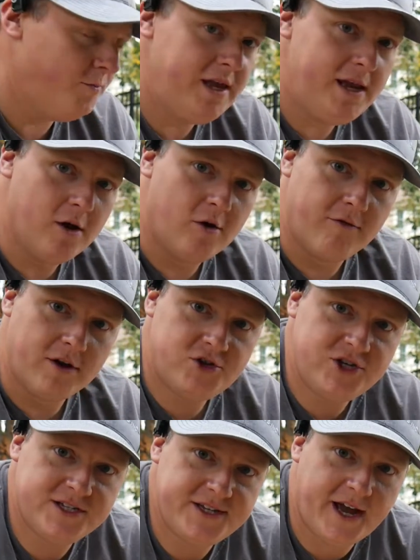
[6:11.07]
Pete over at
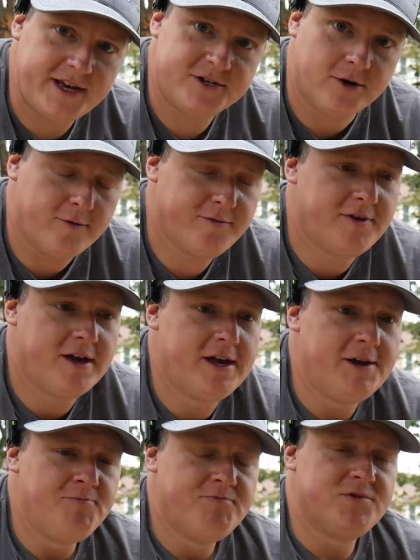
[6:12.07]
GCI Turf
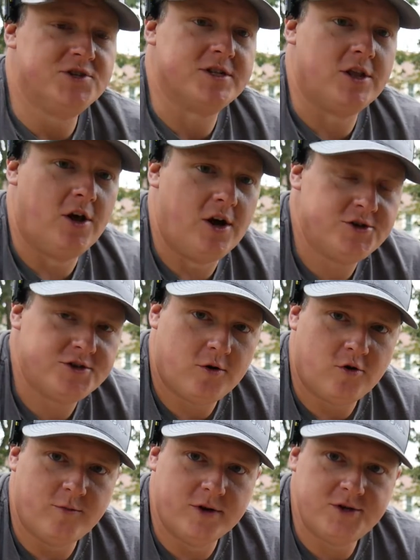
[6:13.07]
just launched a
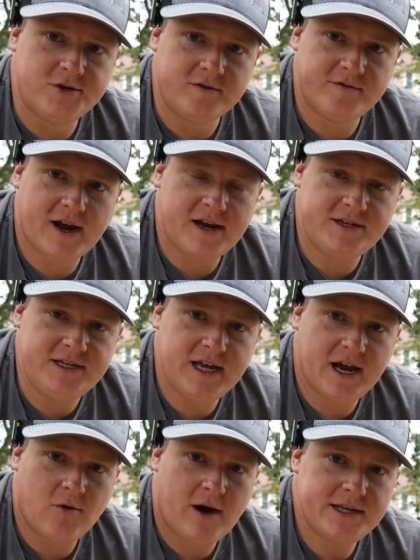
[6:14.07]
whole bunch of kind of
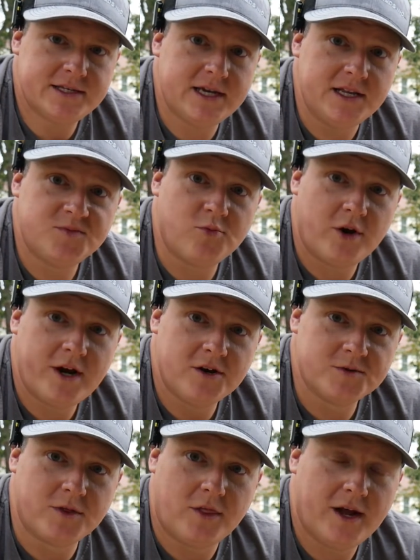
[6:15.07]
DIY skid
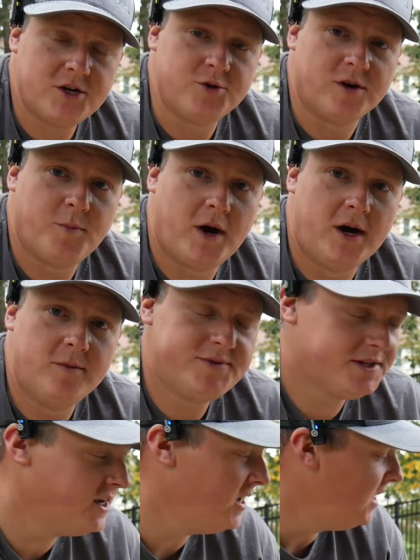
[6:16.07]
sprayers with electric pumps.